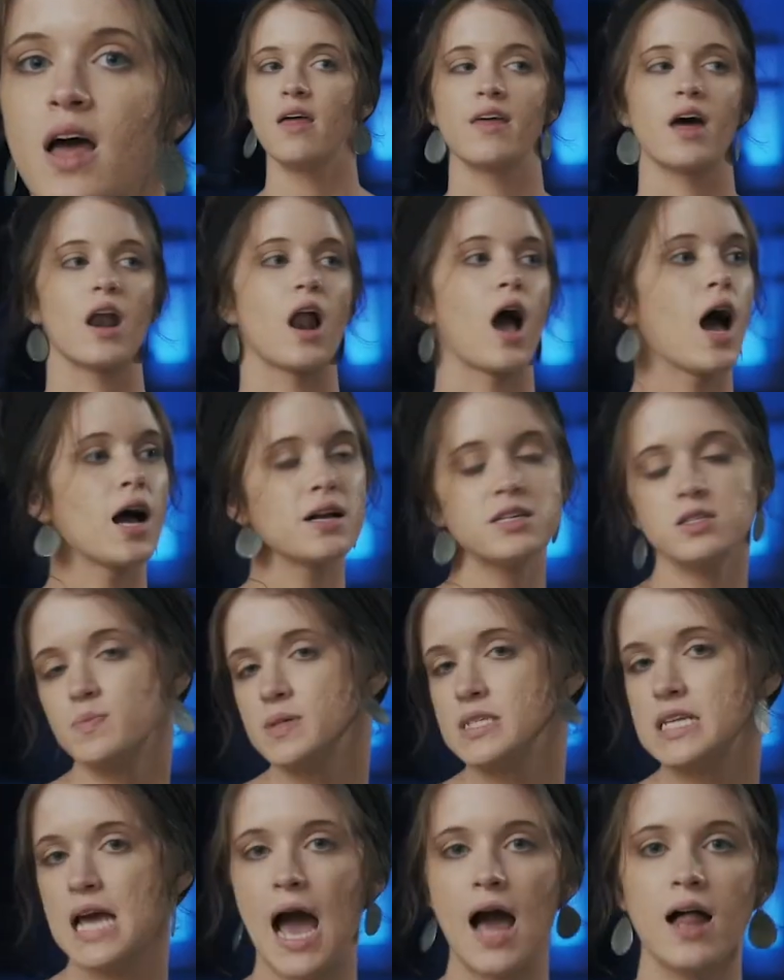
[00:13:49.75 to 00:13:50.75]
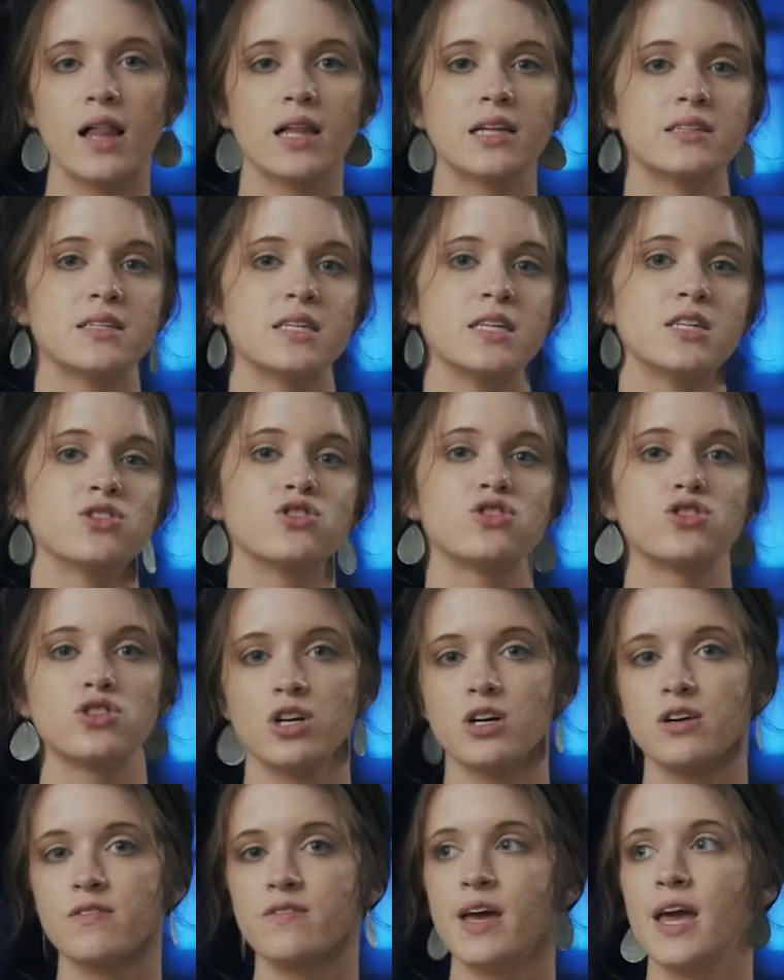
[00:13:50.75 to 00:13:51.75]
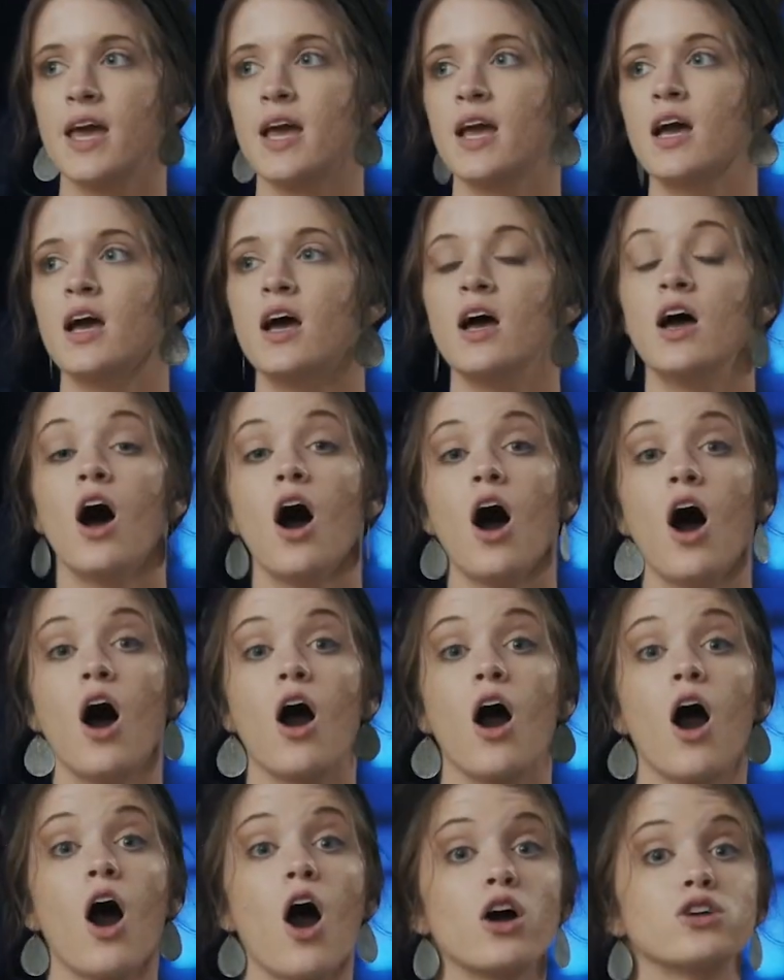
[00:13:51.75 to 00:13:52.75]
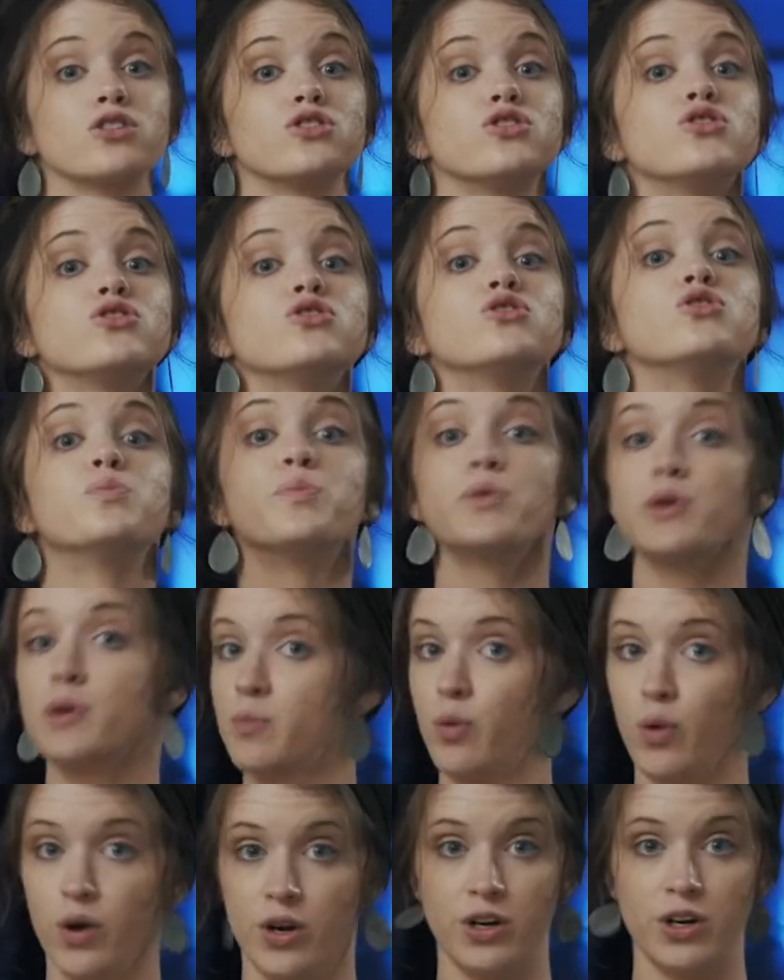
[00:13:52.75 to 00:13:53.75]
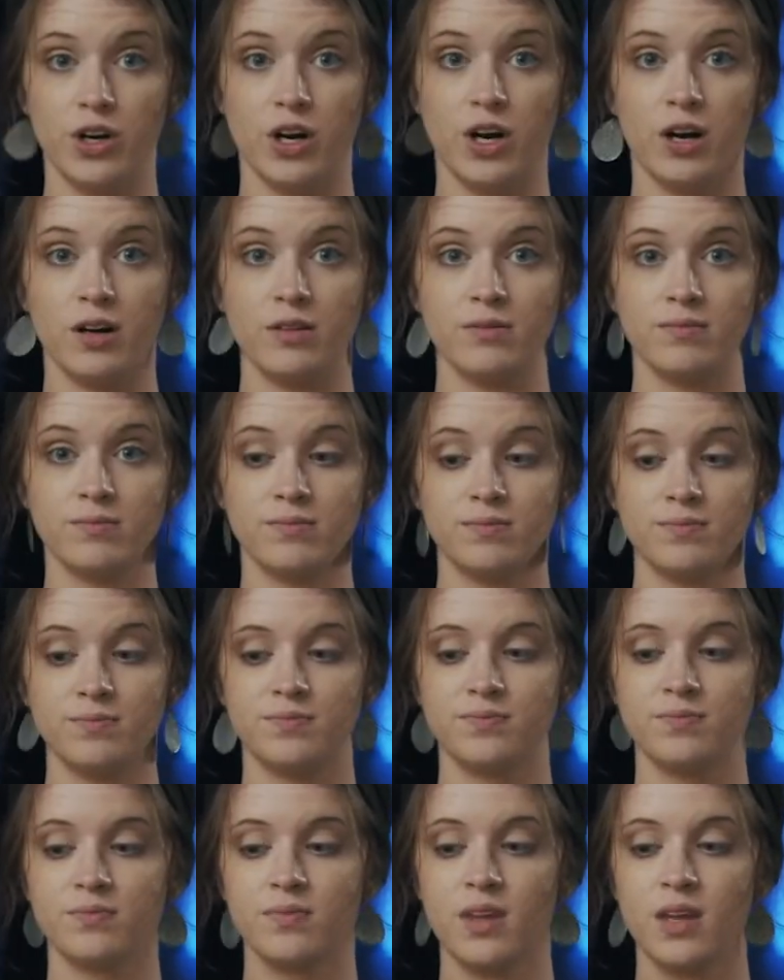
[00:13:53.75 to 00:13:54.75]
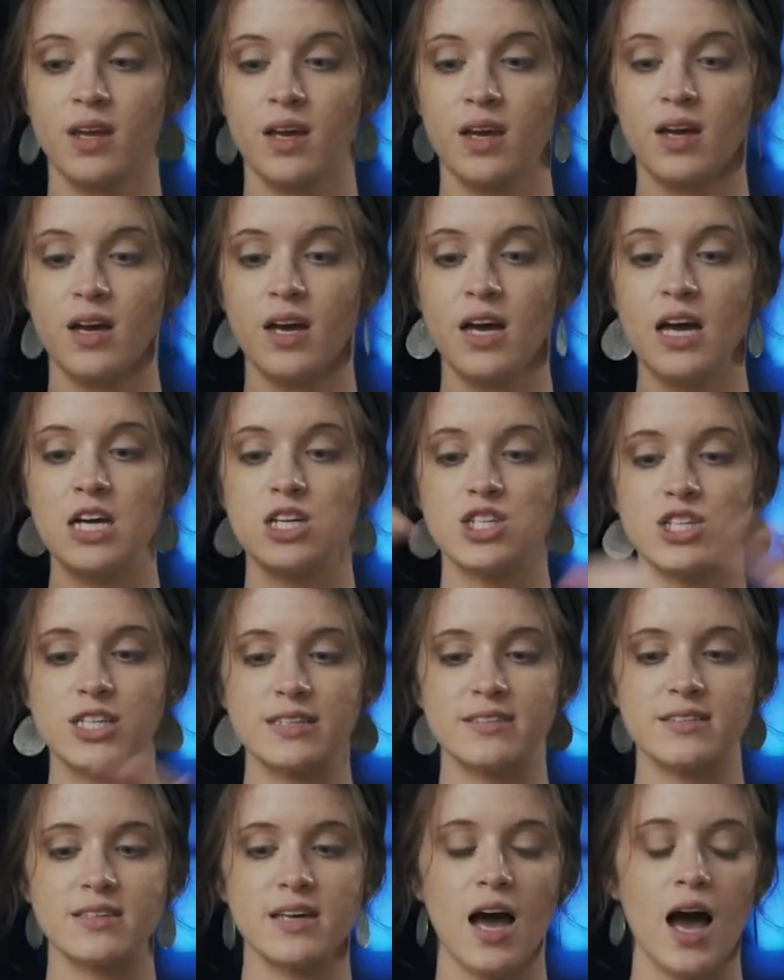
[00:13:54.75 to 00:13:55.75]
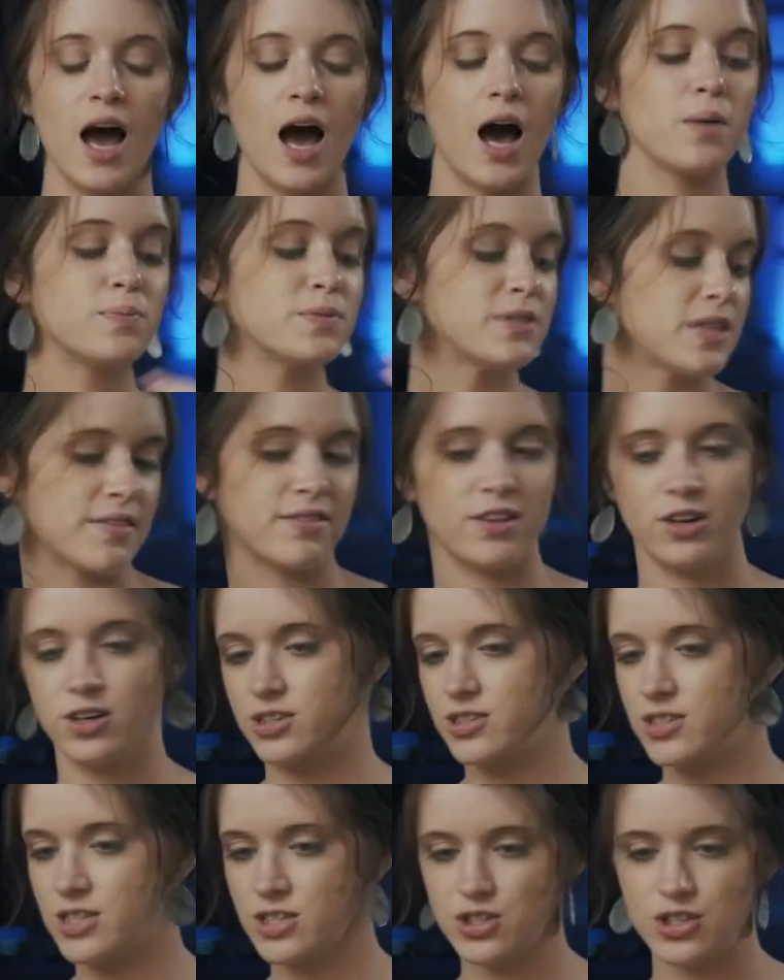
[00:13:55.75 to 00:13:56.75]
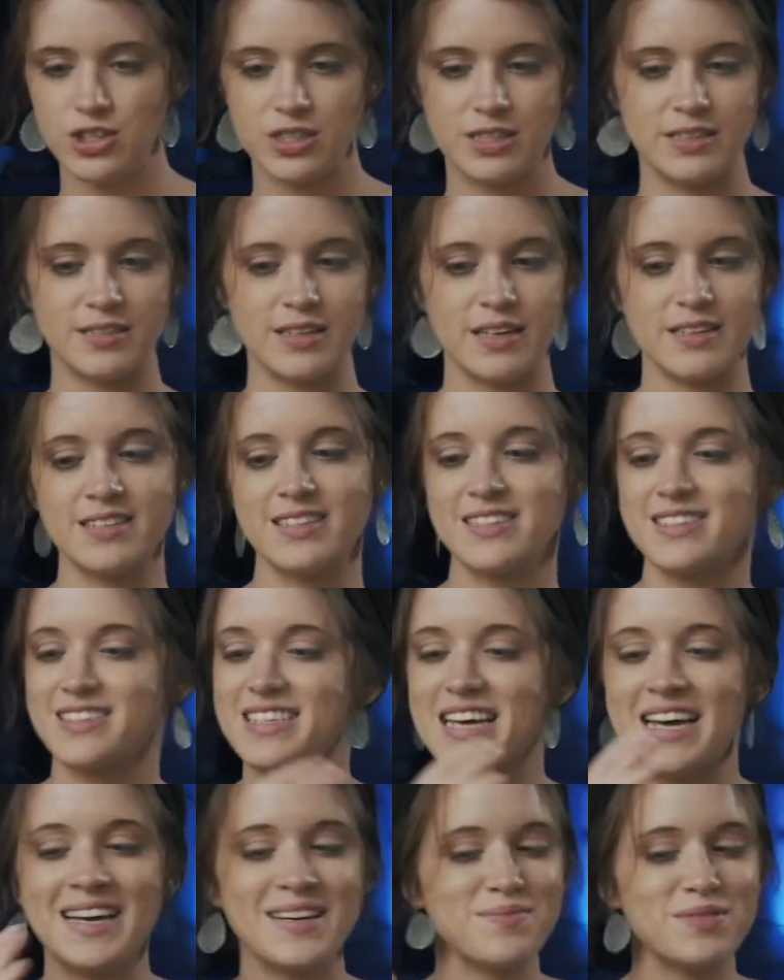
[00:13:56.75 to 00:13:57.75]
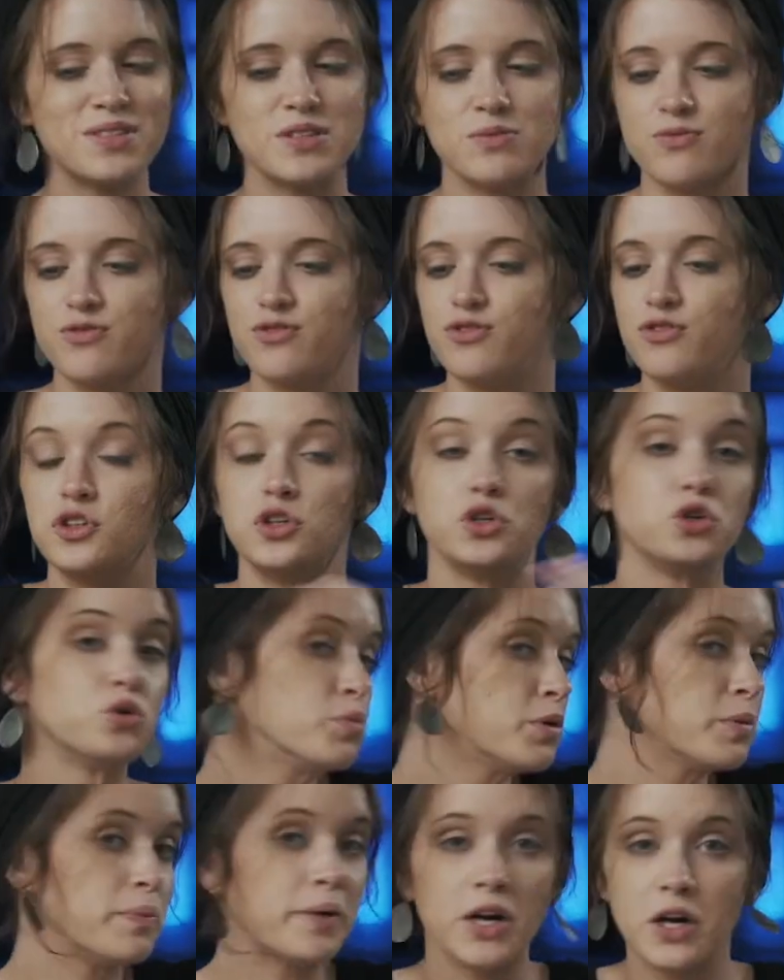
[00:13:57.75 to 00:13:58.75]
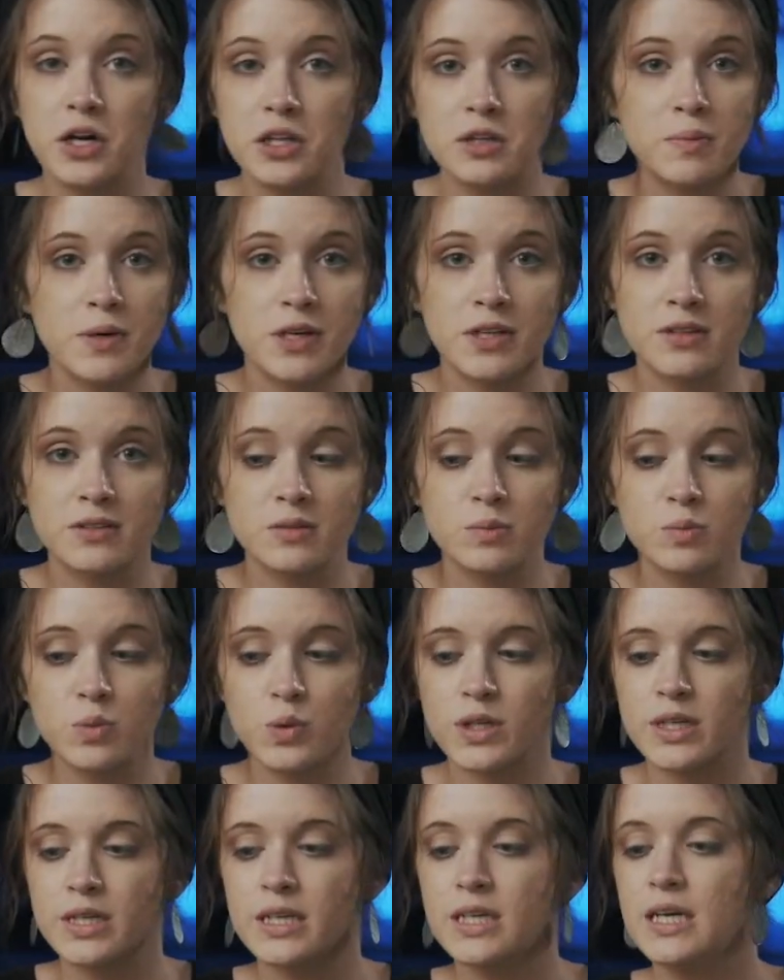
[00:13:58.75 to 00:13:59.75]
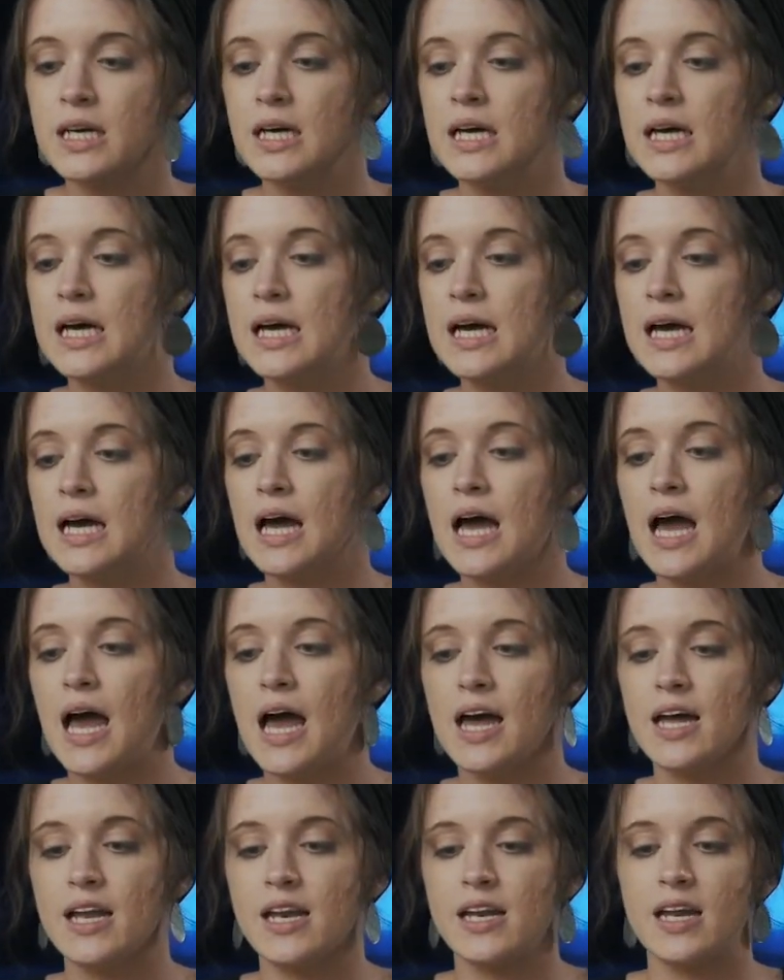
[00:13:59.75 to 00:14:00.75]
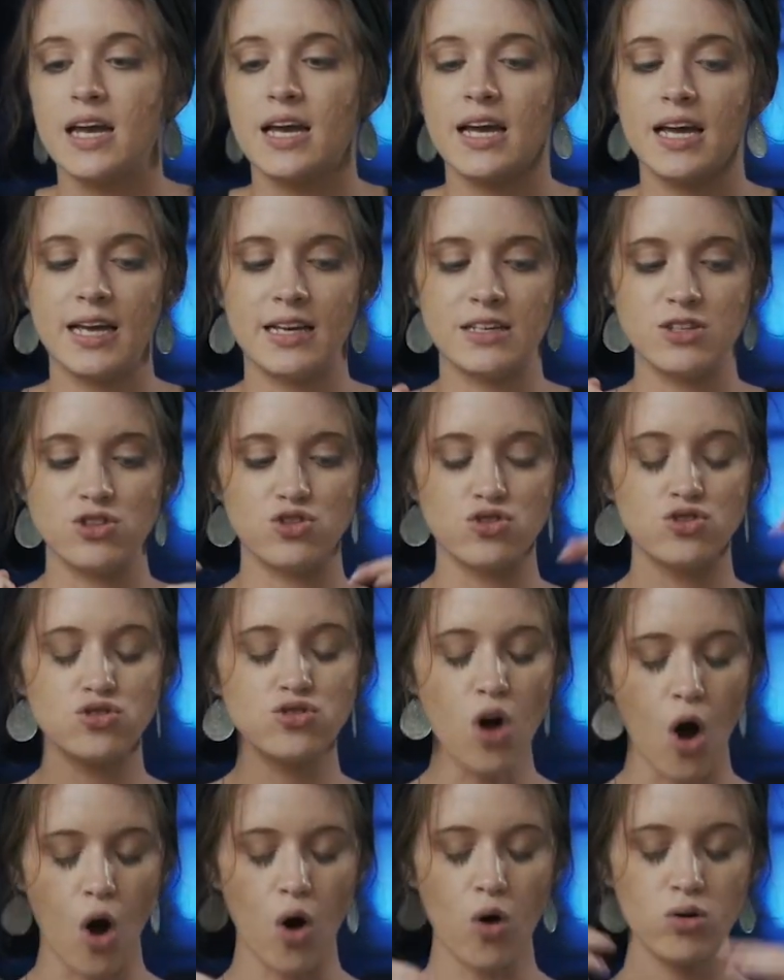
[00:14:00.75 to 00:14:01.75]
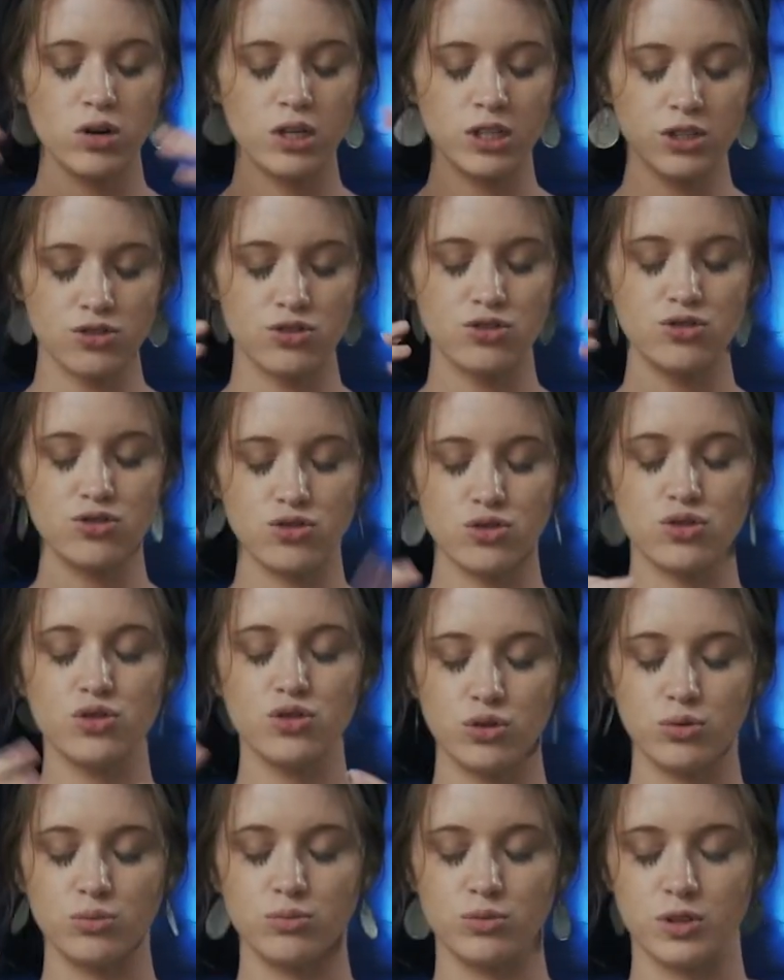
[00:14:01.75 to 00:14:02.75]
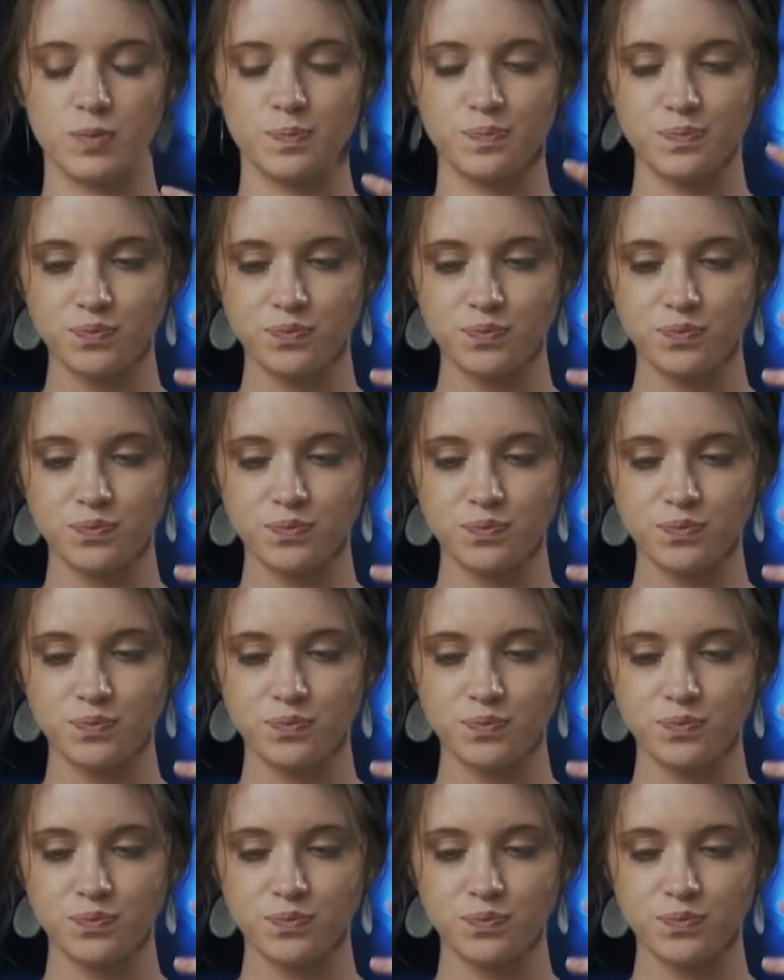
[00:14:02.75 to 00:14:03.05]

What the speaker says: That hospitality, serving are super important to her. She gets upset that her sister doesn't seem to view preparing the meal as important and is so consumed